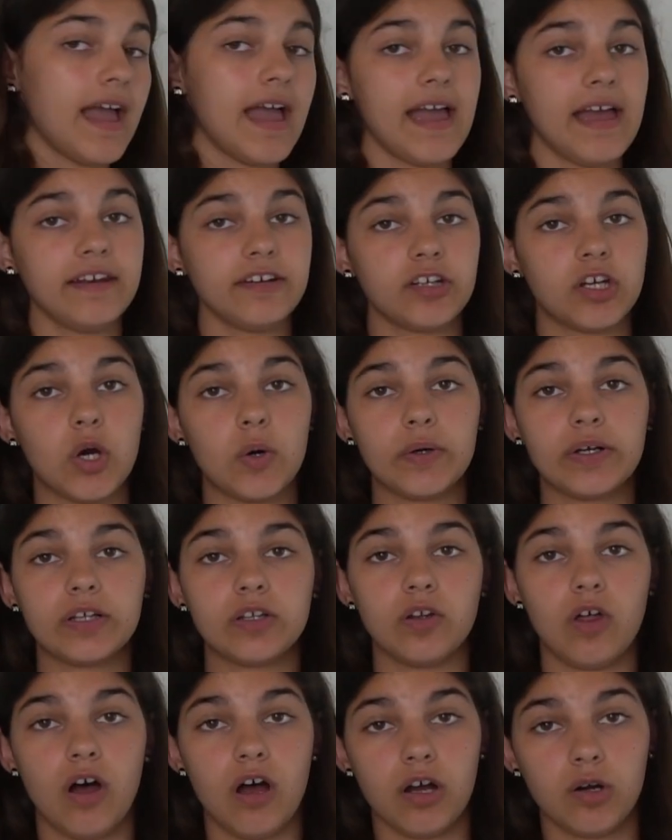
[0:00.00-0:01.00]
And going
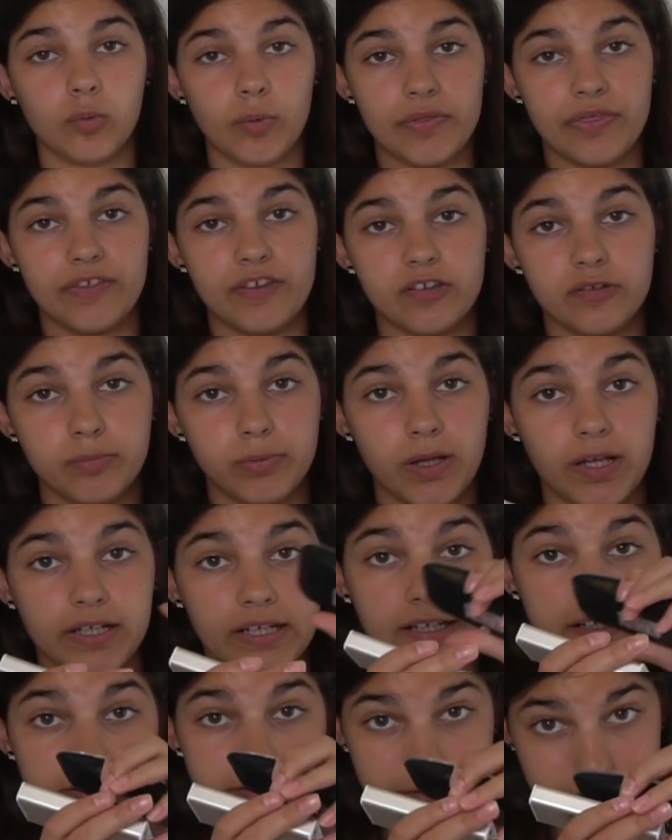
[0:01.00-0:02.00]
along with this
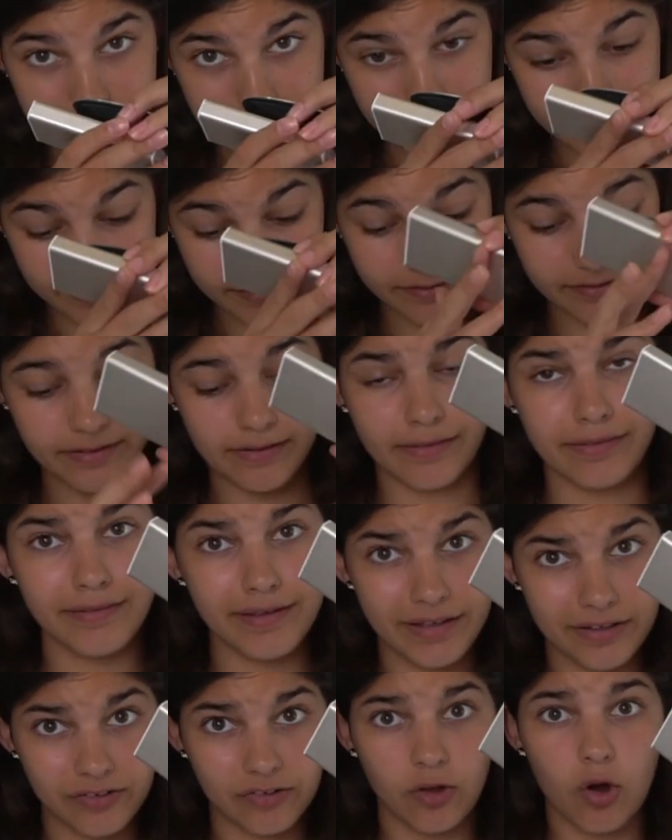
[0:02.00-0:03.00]
plugging into this,
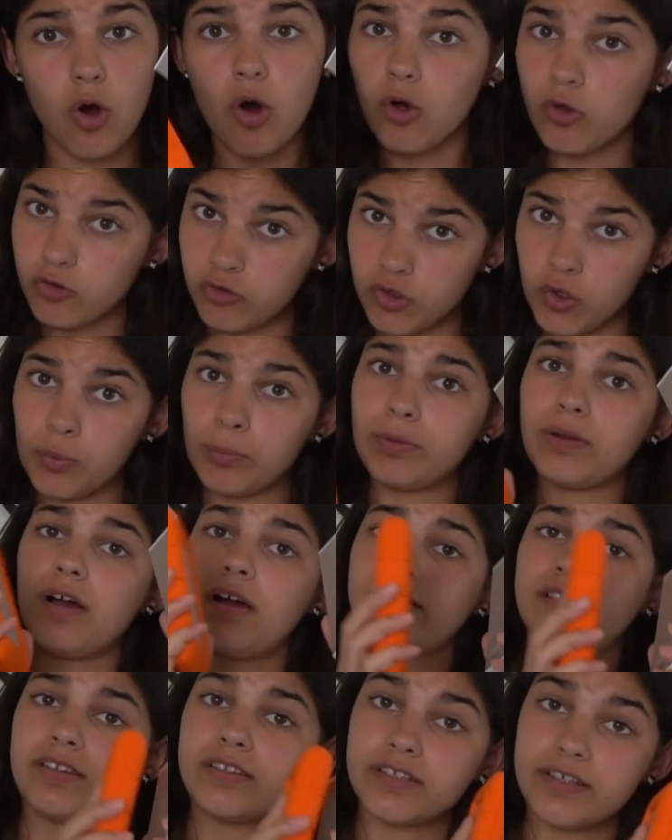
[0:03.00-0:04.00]
this also
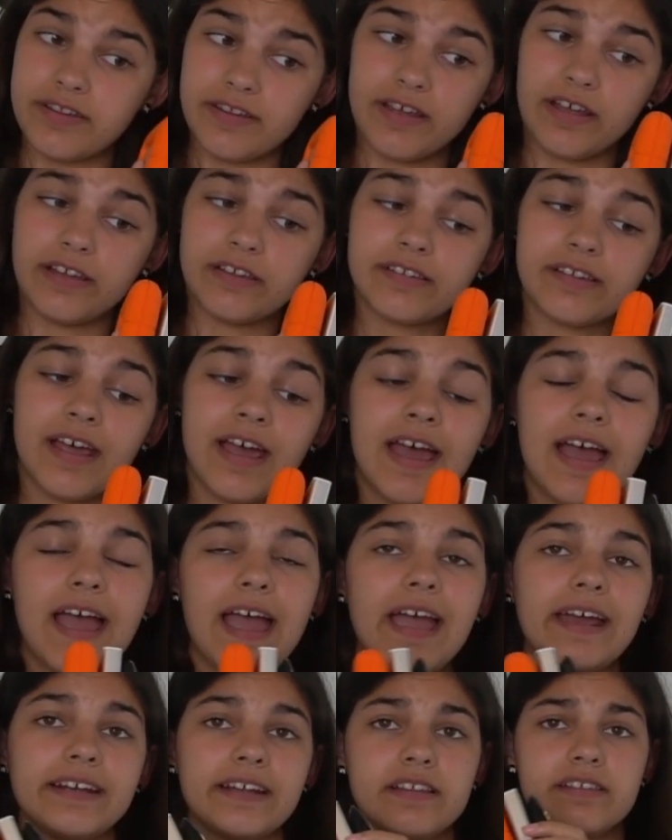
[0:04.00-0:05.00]
plugs into this,
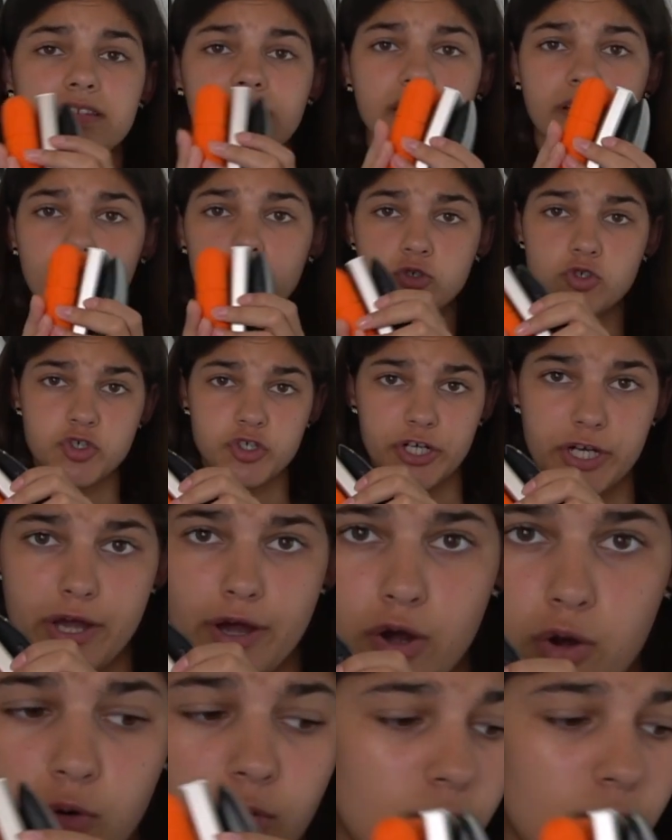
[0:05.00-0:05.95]
and it's a little trio.